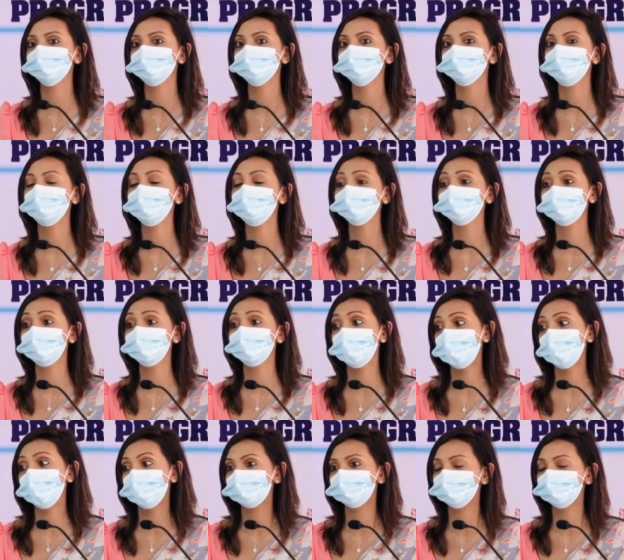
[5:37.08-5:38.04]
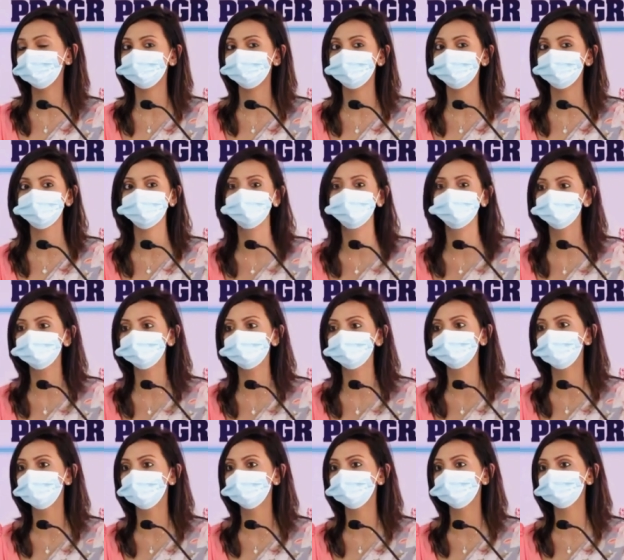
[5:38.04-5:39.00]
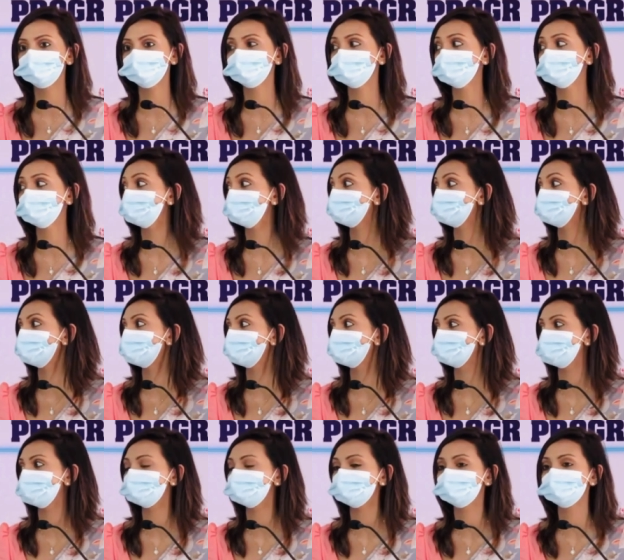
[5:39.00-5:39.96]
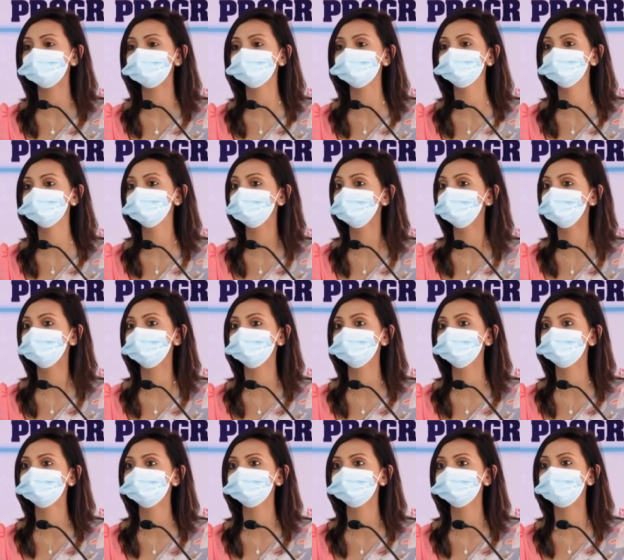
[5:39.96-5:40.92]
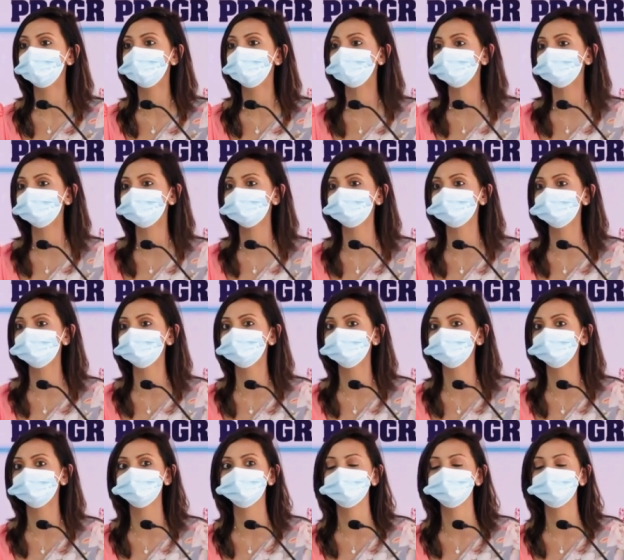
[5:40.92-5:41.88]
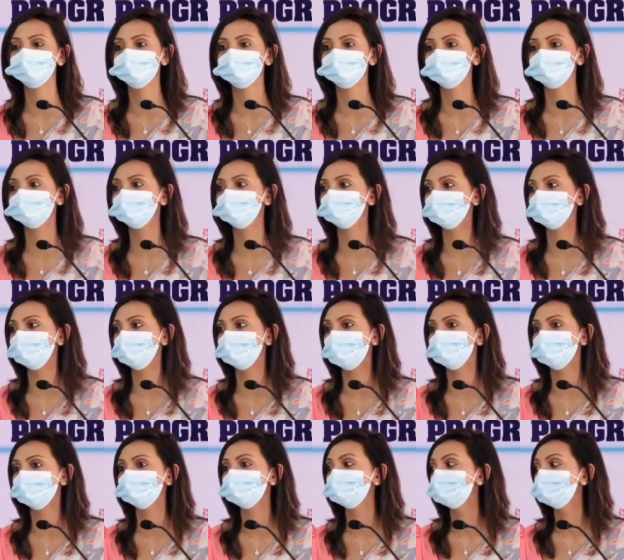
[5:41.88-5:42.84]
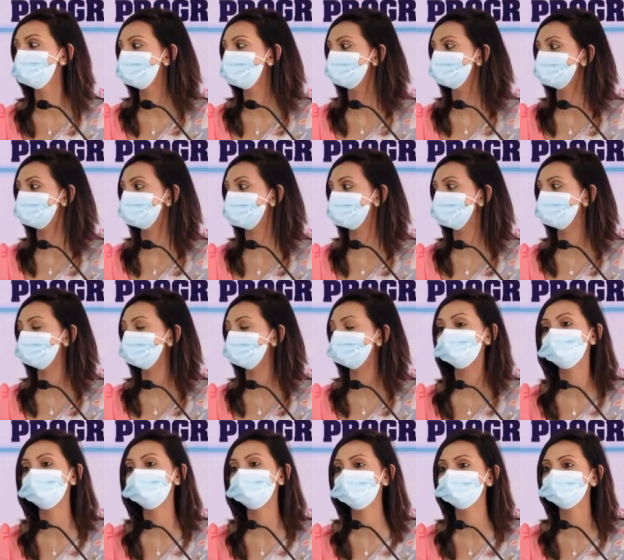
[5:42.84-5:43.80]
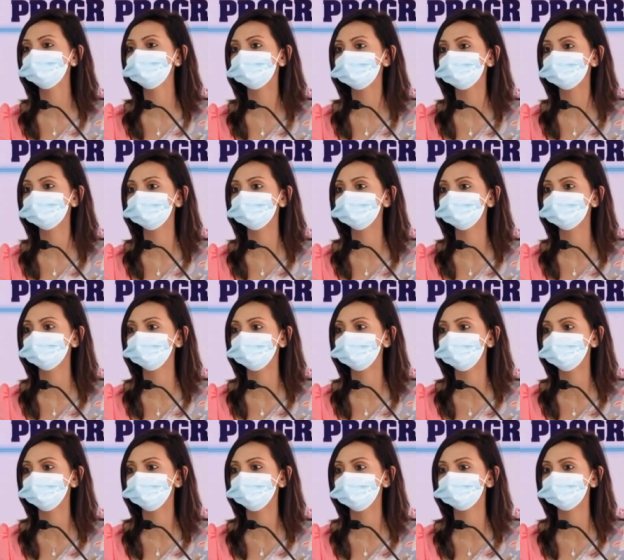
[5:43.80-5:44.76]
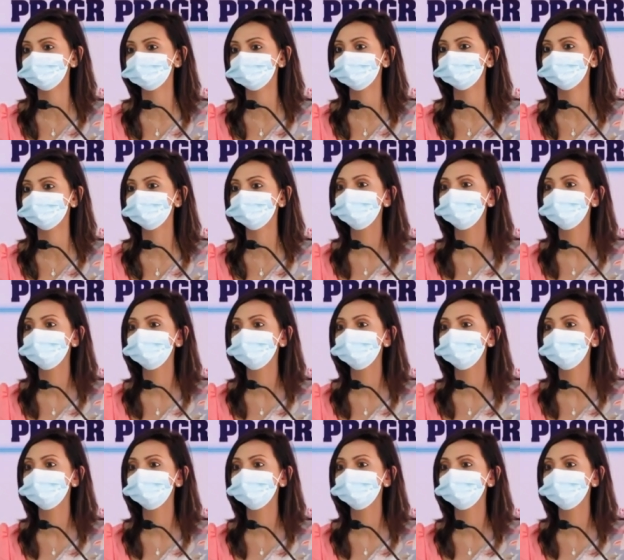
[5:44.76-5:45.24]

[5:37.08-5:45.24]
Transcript: Uh, I'm glad that I got this opportunity to work with such a dedicated organizations, GMO and Society for Health Research and Innovation.